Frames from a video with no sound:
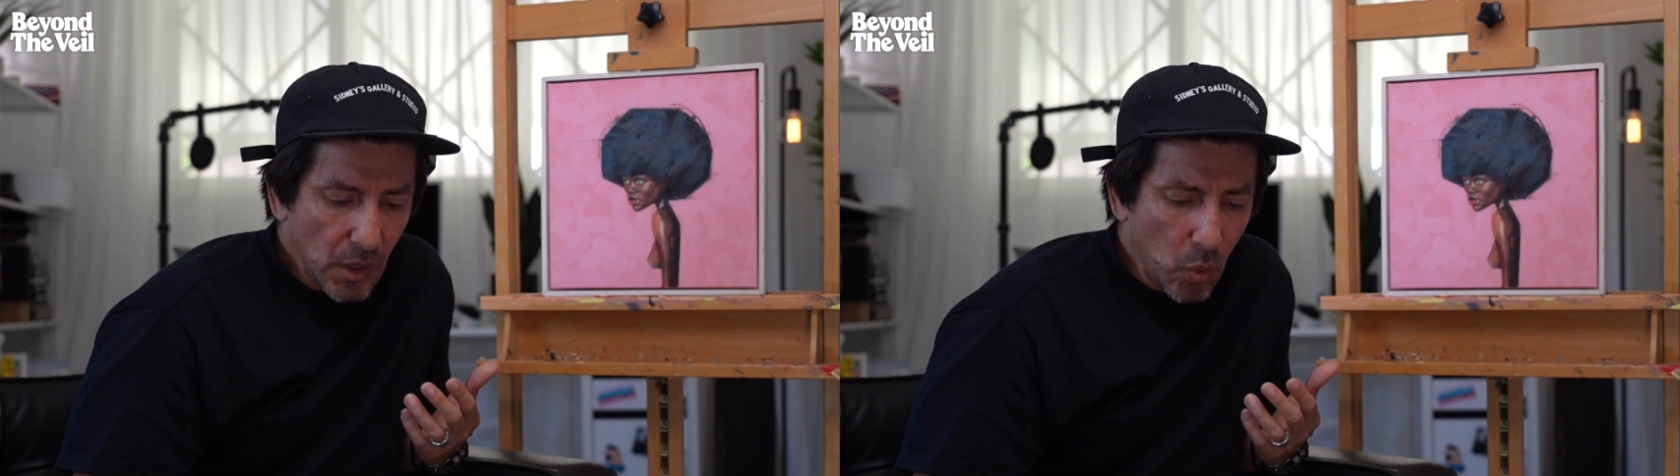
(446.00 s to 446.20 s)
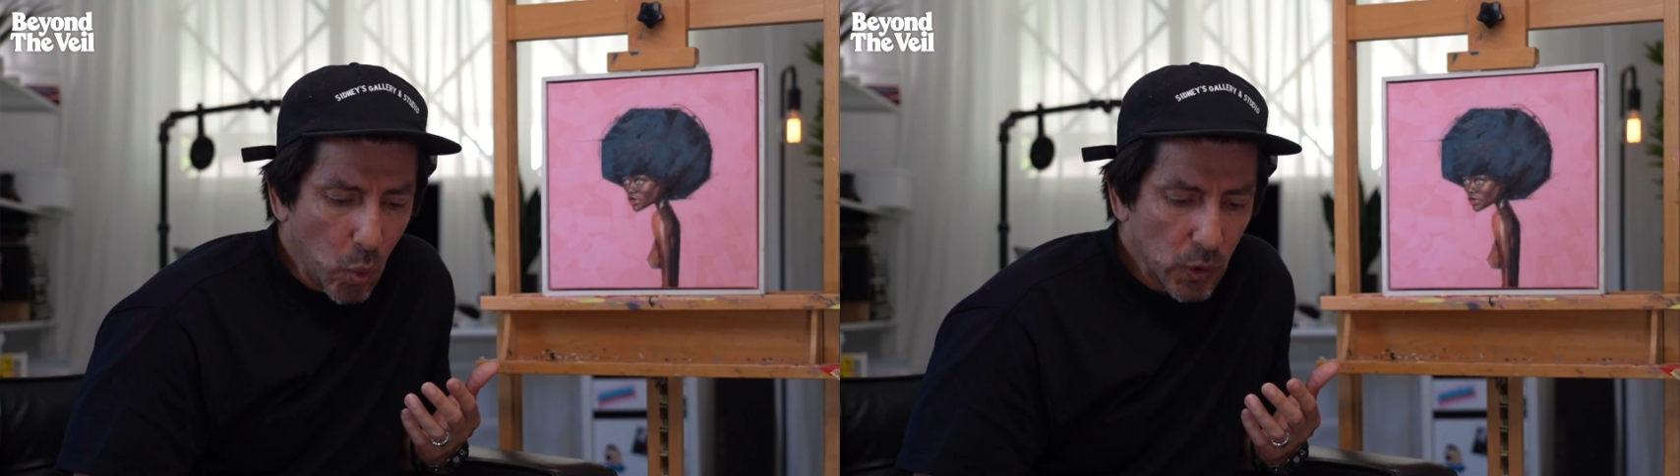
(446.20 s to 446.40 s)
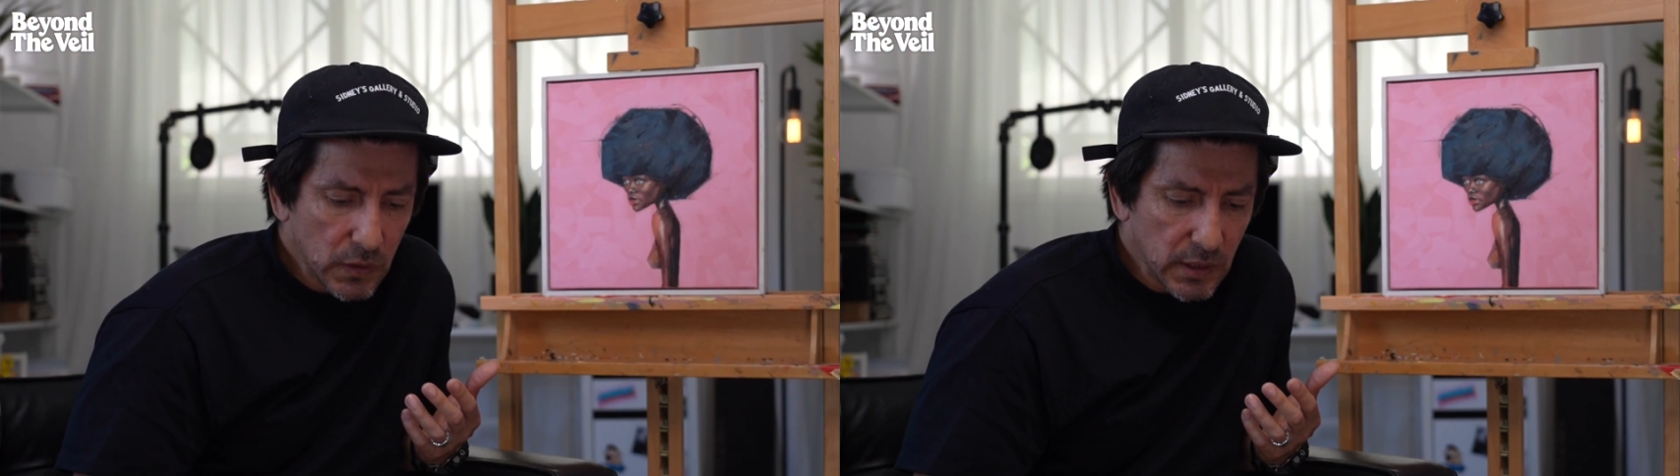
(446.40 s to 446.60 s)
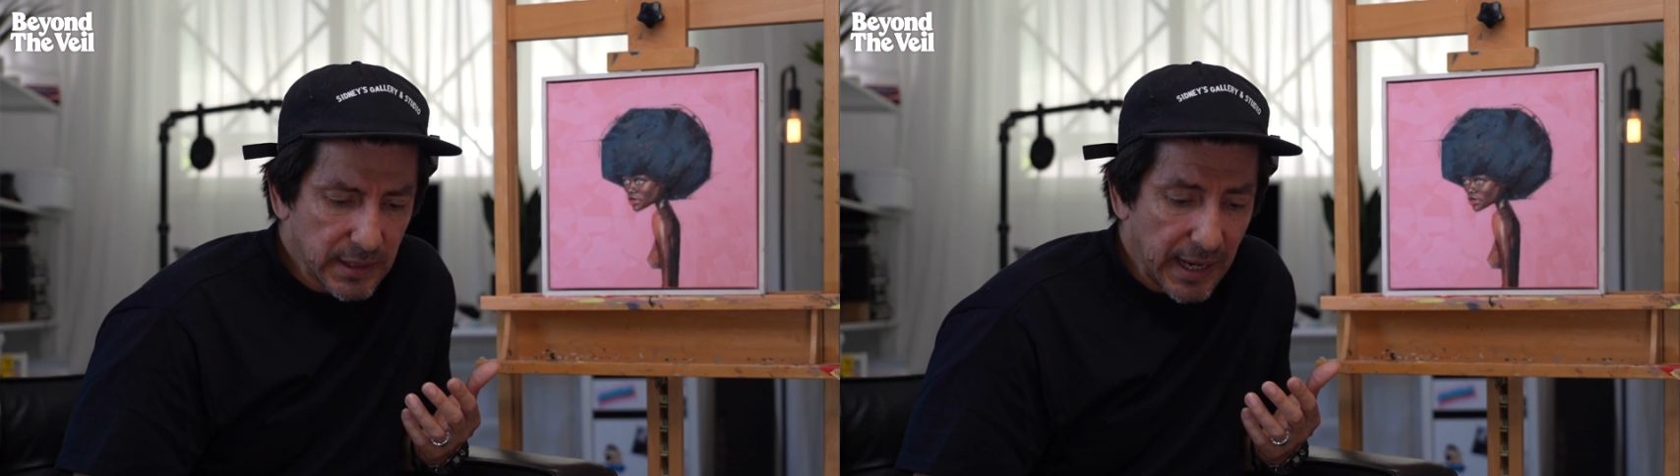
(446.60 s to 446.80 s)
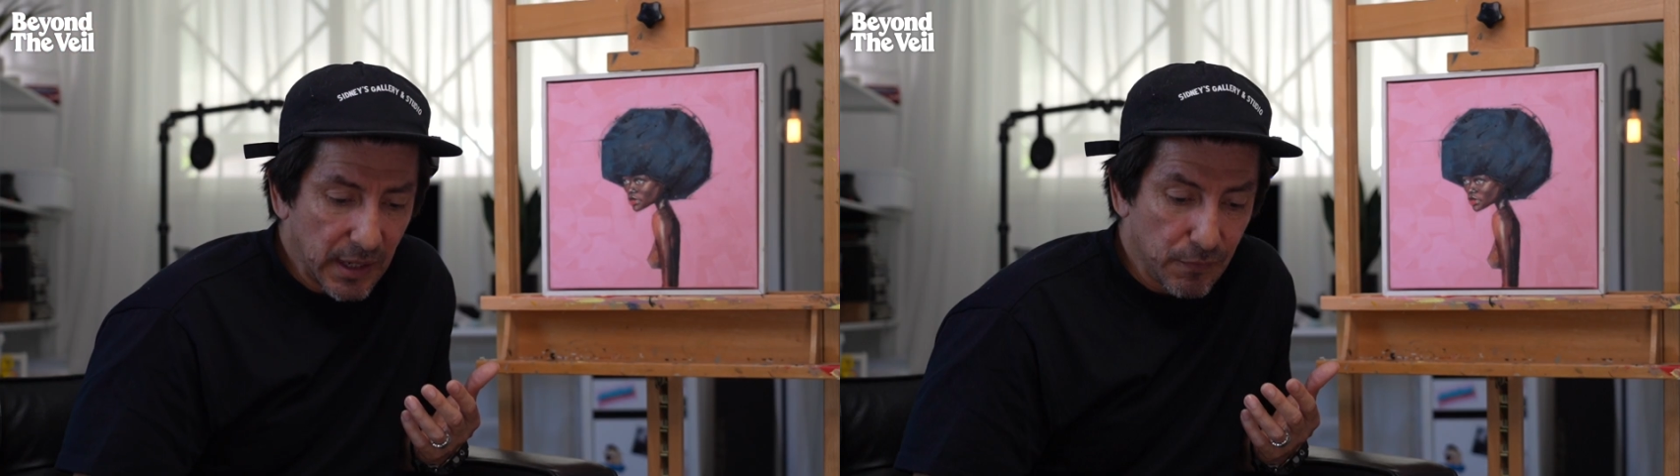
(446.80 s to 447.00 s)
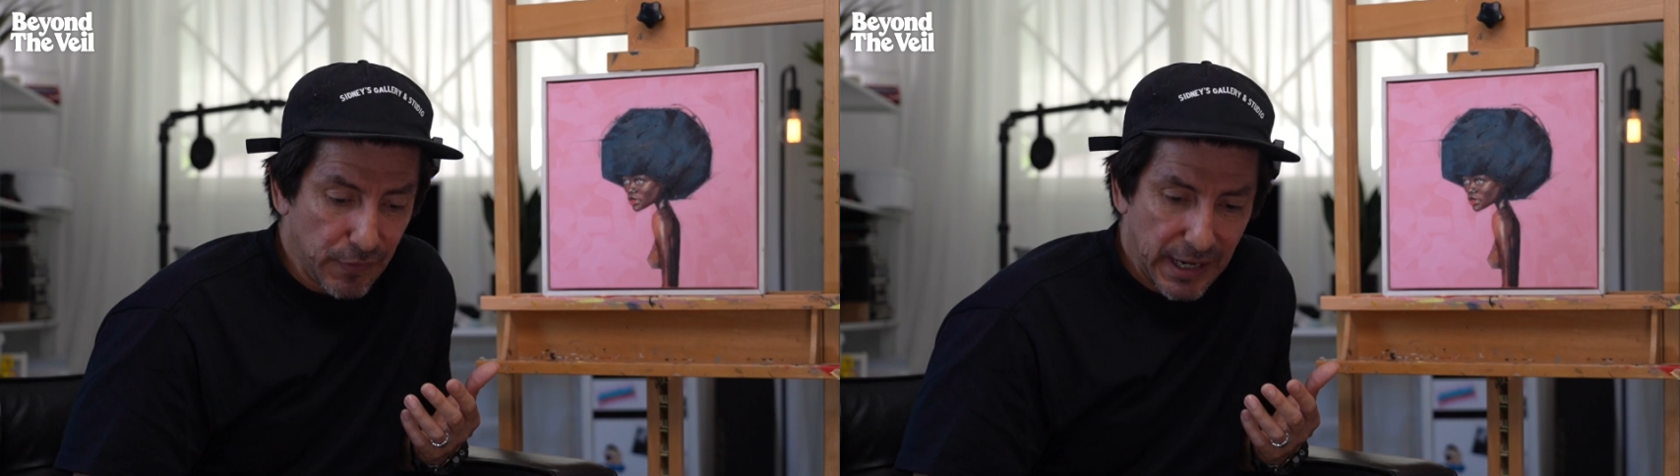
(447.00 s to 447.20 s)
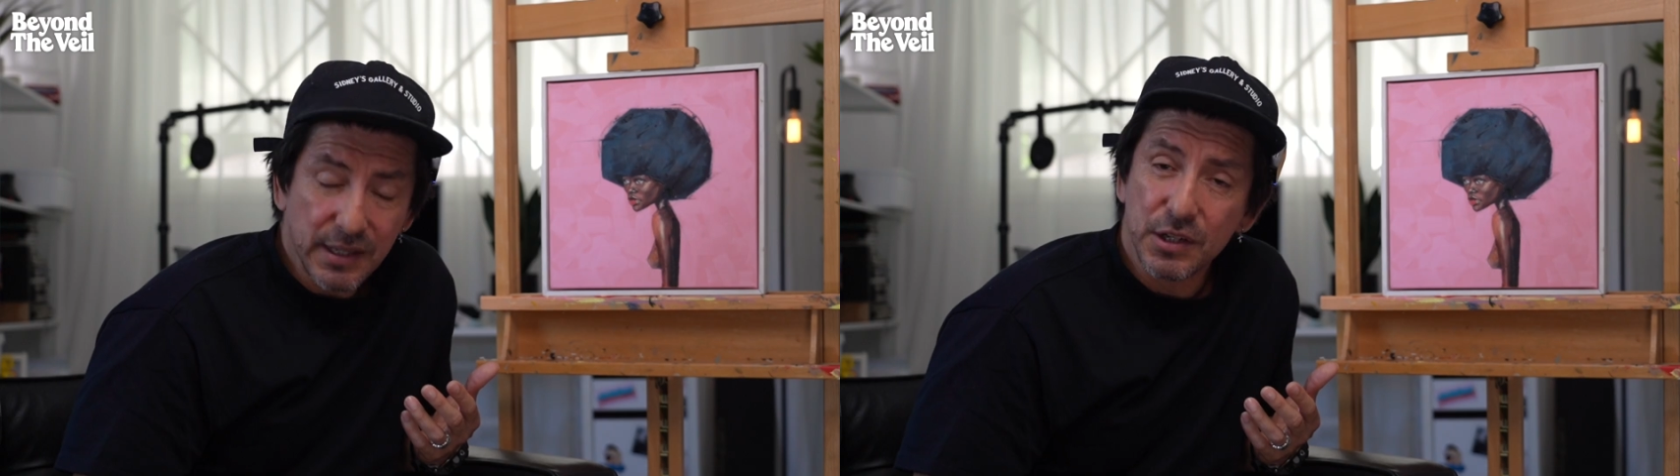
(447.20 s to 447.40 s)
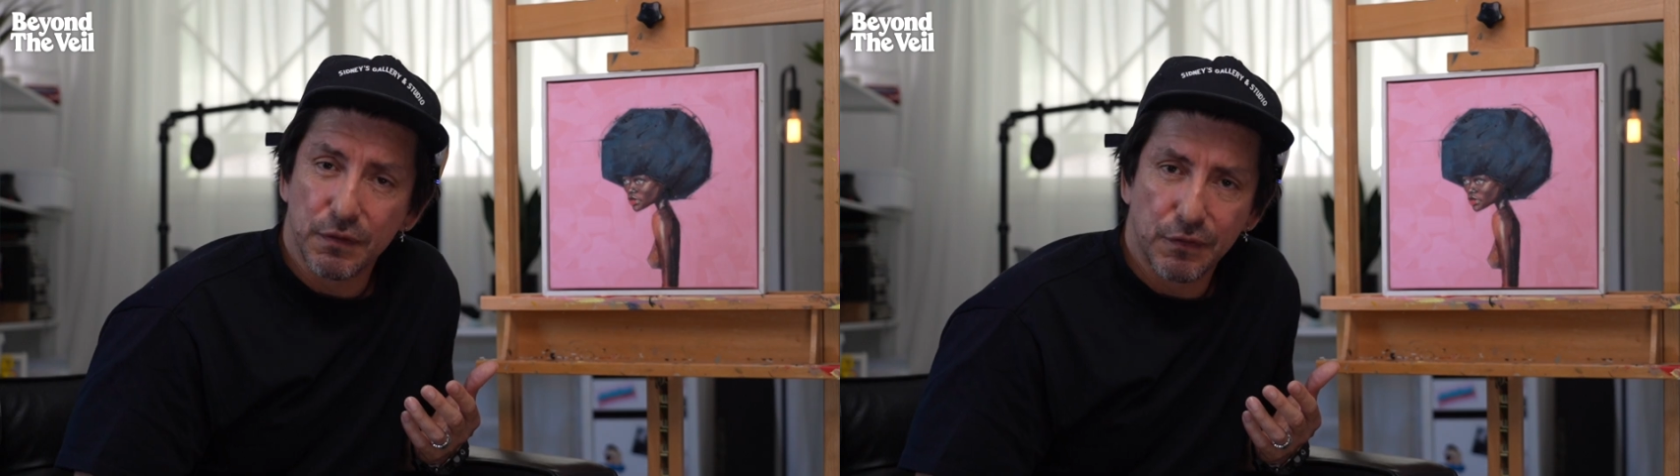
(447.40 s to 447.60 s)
want to take advantage of